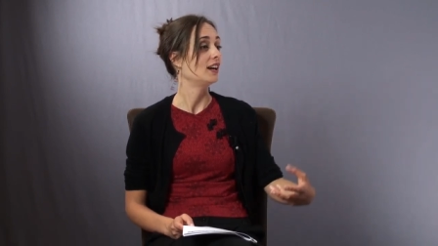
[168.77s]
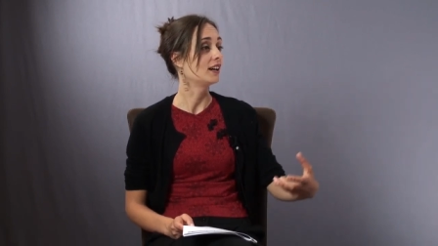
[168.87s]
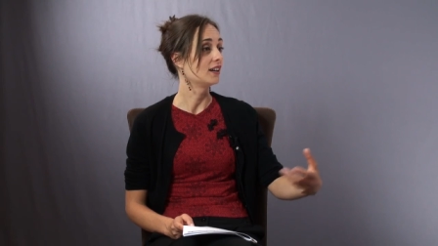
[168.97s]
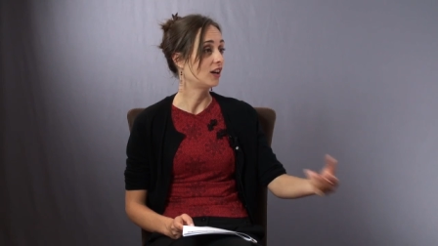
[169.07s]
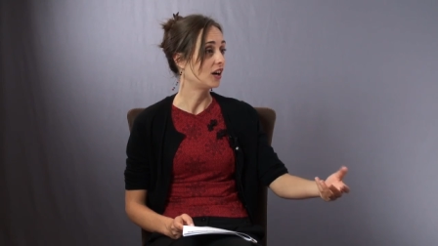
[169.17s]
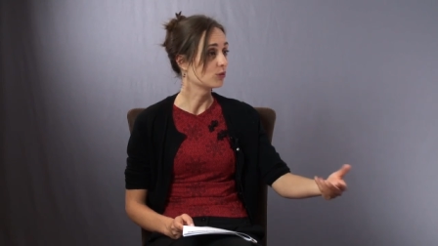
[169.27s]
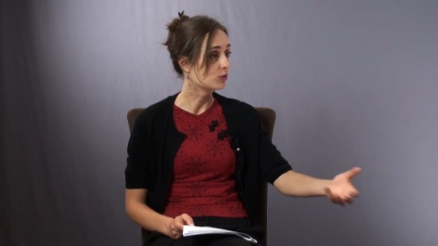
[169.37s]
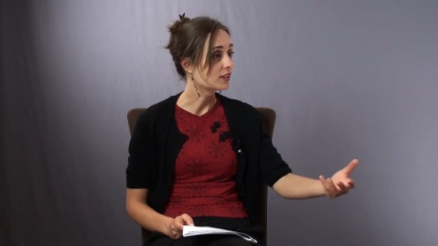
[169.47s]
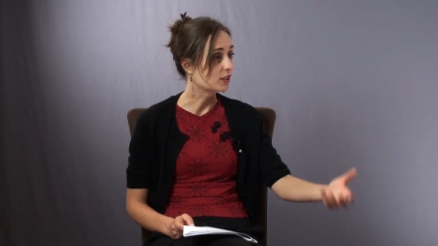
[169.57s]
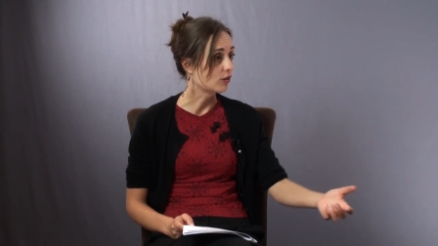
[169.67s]
a, a
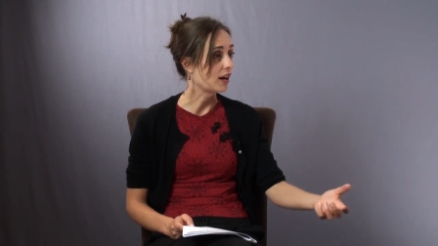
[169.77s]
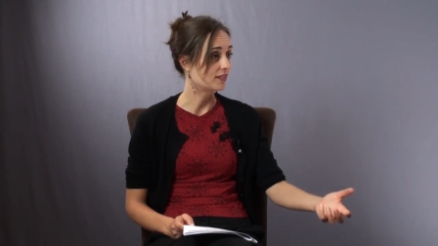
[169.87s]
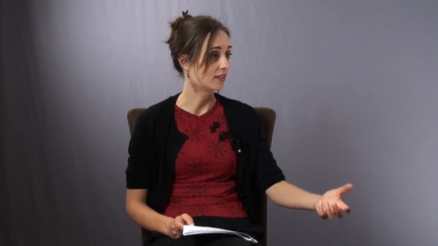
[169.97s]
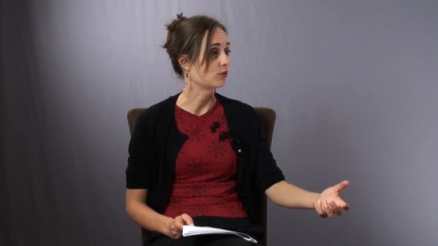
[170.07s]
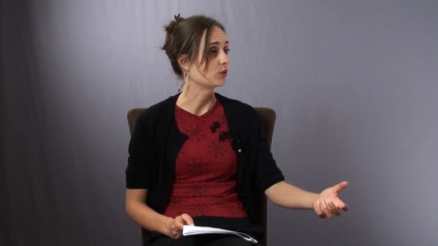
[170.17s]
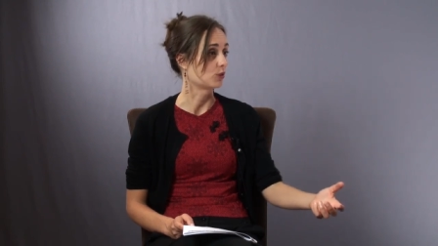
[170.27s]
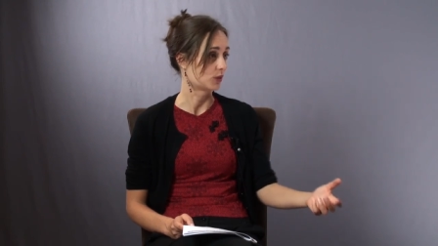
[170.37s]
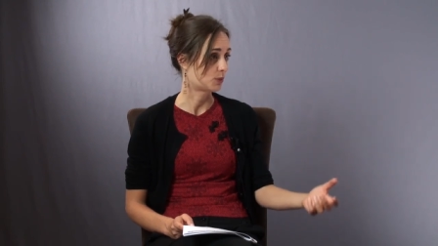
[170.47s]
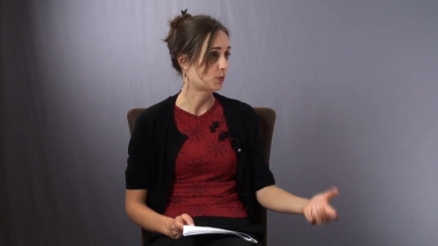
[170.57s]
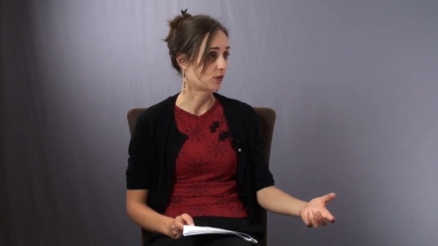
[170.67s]
really great thing for you
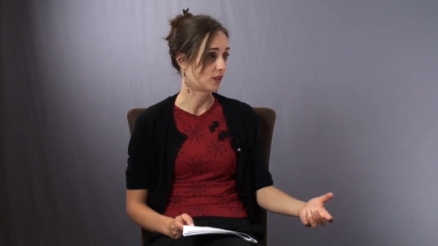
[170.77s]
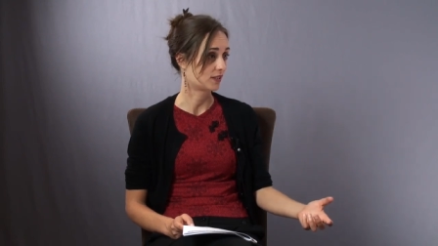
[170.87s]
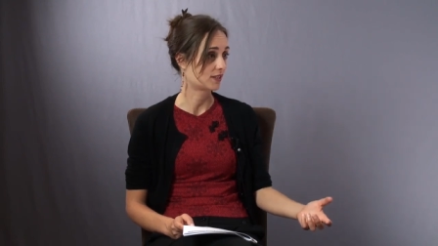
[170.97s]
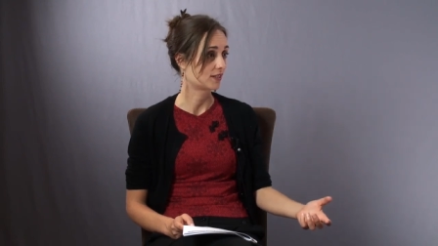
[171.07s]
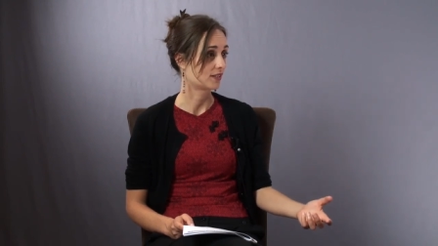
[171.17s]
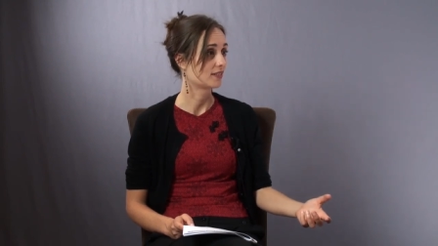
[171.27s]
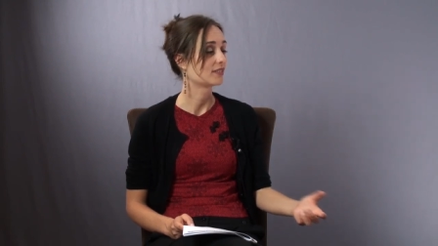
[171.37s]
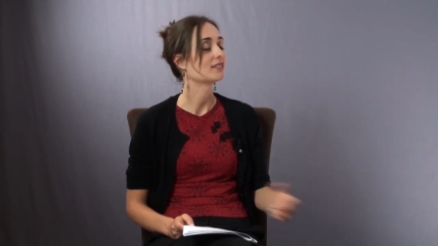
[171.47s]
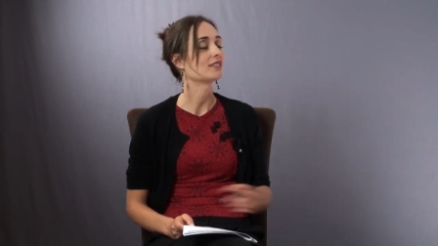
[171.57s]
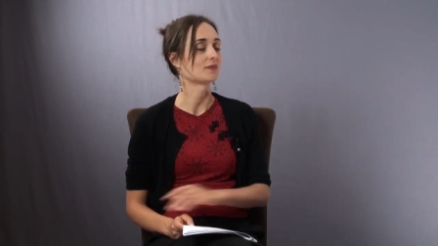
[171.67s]
to experience. Exactly.